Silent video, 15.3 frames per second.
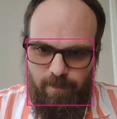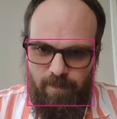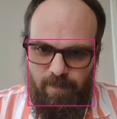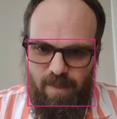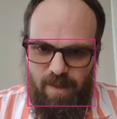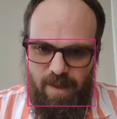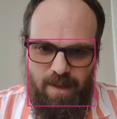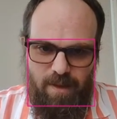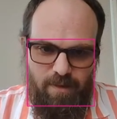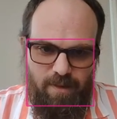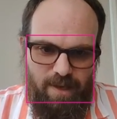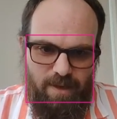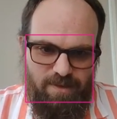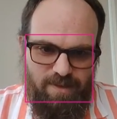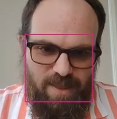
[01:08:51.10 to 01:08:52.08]

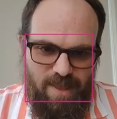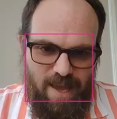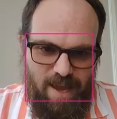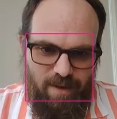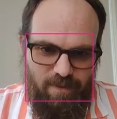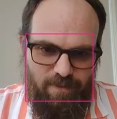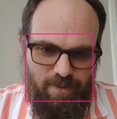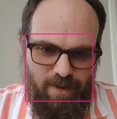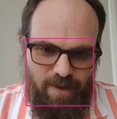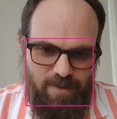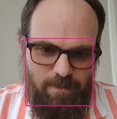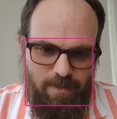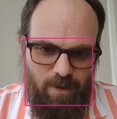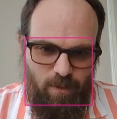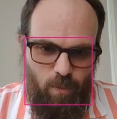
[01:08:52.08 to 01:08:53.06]
How's that for a nice
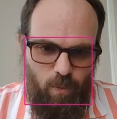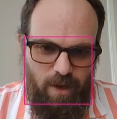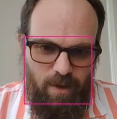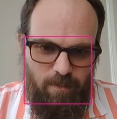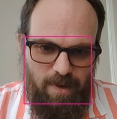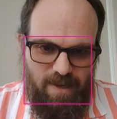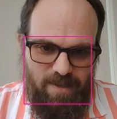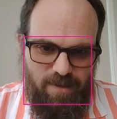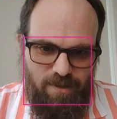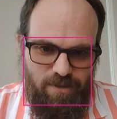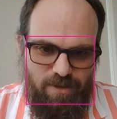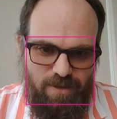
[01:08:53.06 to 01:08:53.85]
big win message?